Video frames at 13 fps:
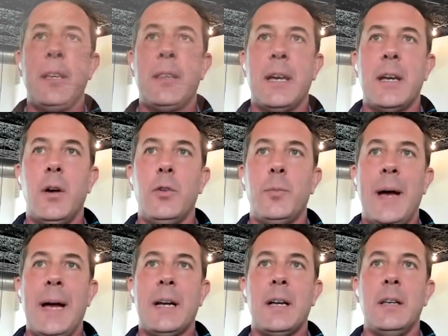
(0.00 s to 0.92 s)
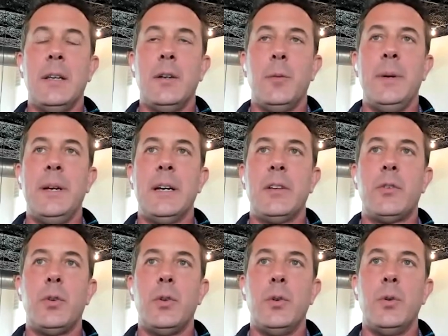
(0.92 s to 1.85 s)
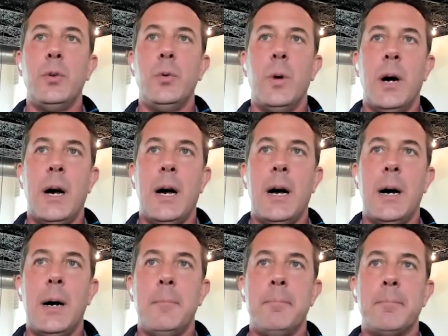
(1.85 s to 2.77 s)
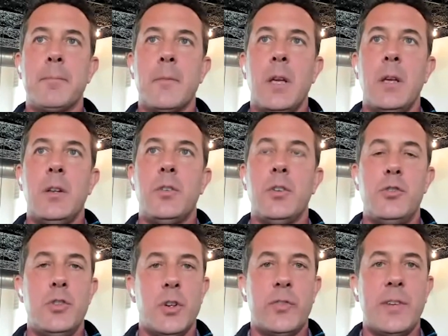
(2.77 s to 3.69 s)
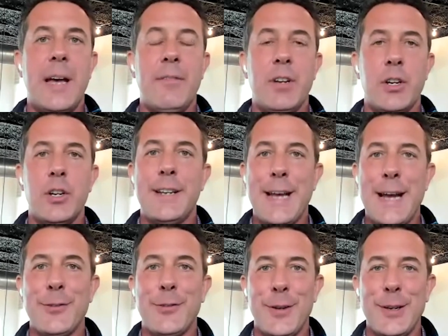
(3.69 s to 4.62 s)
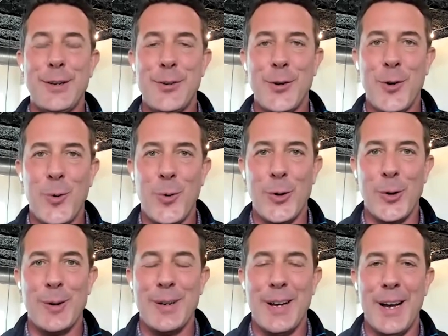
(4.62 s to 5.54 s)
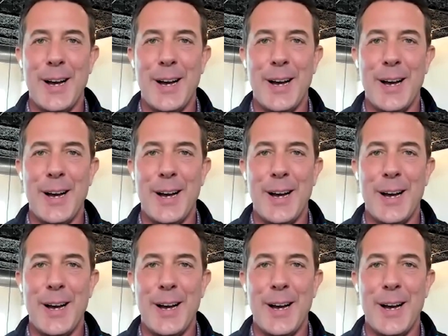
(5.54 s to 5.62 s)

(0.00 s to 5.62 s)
think that goes back a little bit to just having good counsel in your corner.